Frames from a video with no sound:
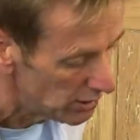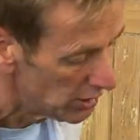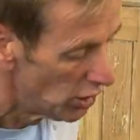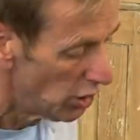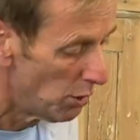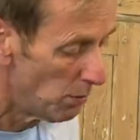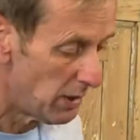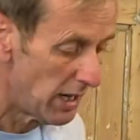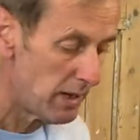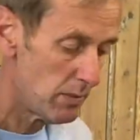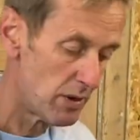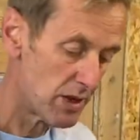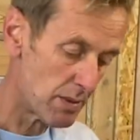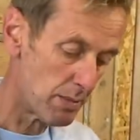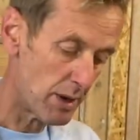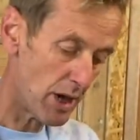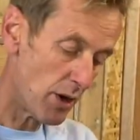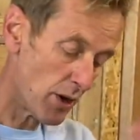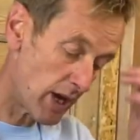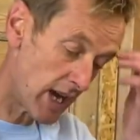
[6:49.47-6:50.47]
normally with a
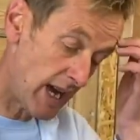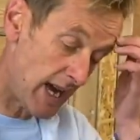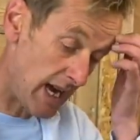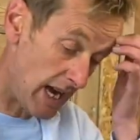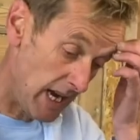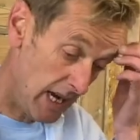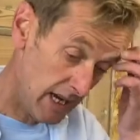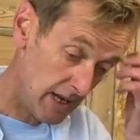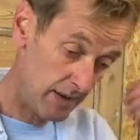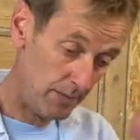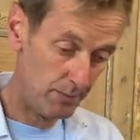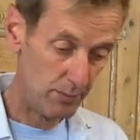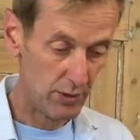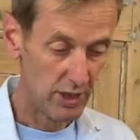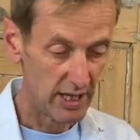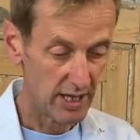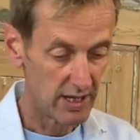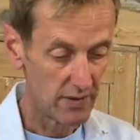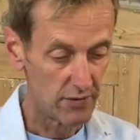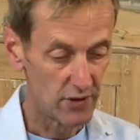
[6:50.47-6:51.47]
bouquet
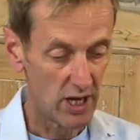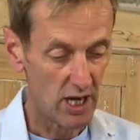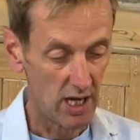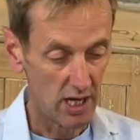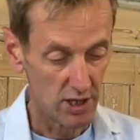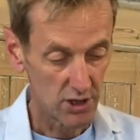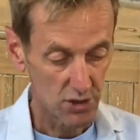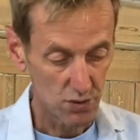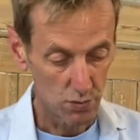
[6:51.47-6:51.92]
in a vase,